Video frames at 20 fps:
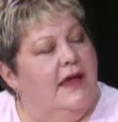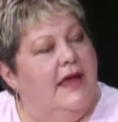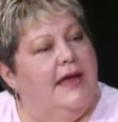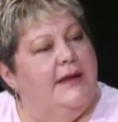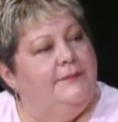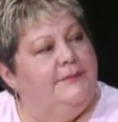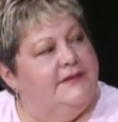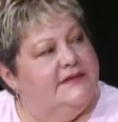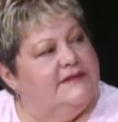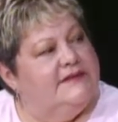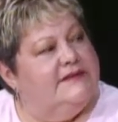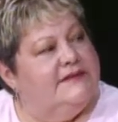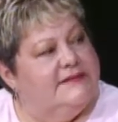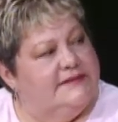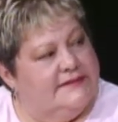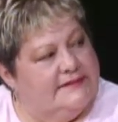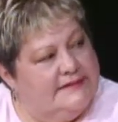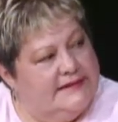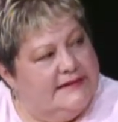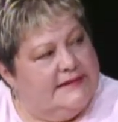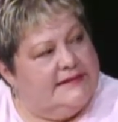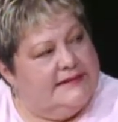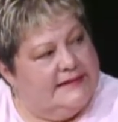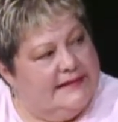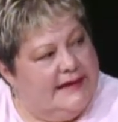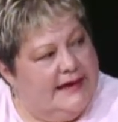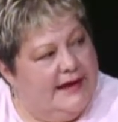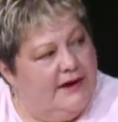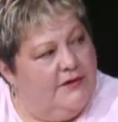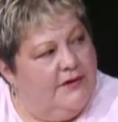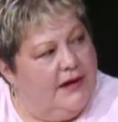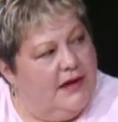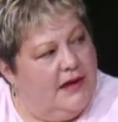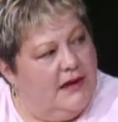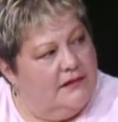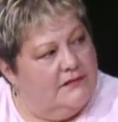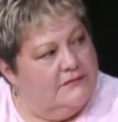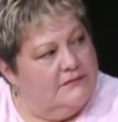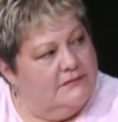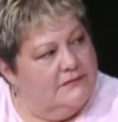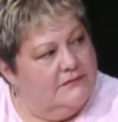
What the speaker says: and businesses into the area,